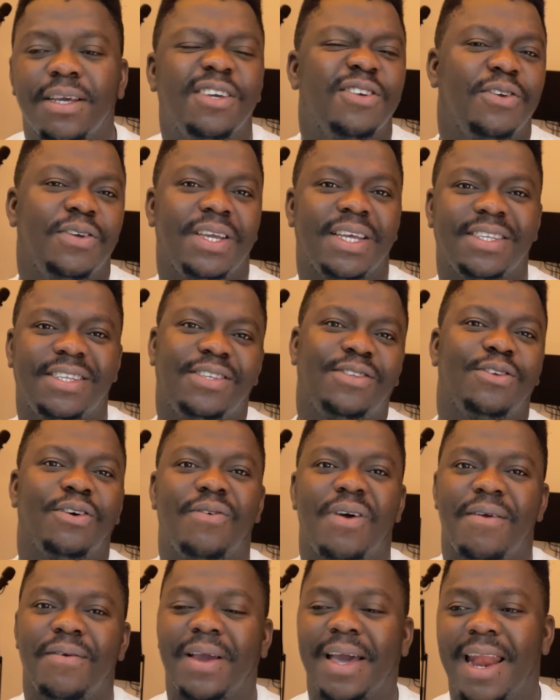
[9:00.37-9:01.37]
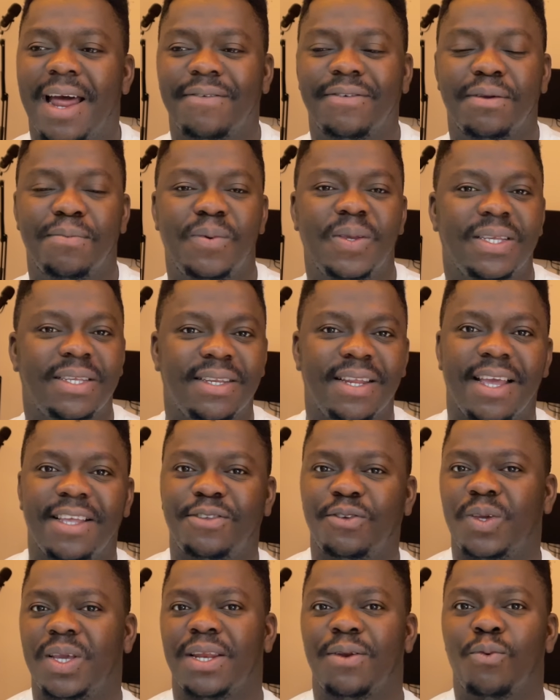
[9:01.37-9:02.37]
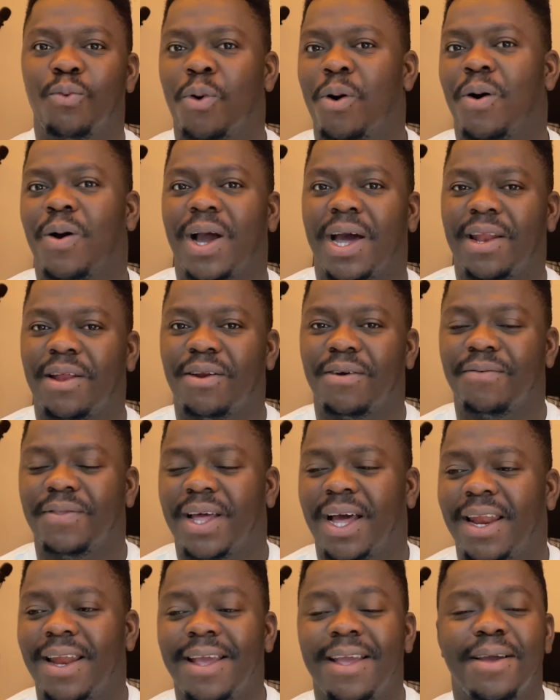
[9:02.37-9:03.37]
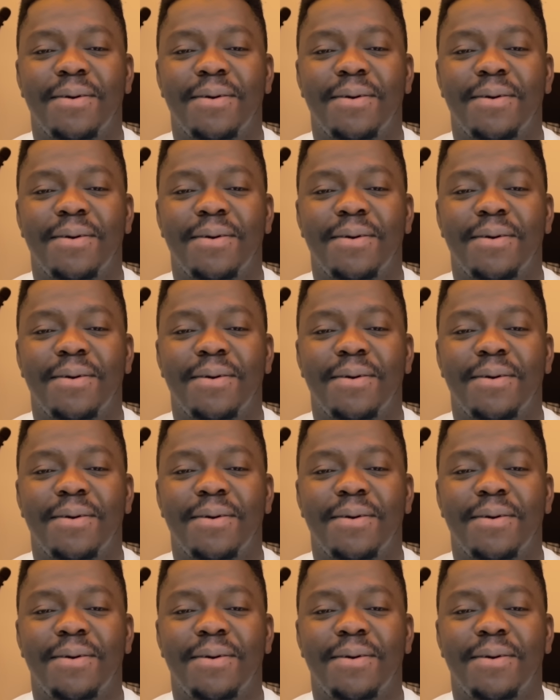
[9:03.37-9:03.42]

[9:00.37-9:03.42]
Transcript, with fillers: you can still survive you can have a business you can work and all of that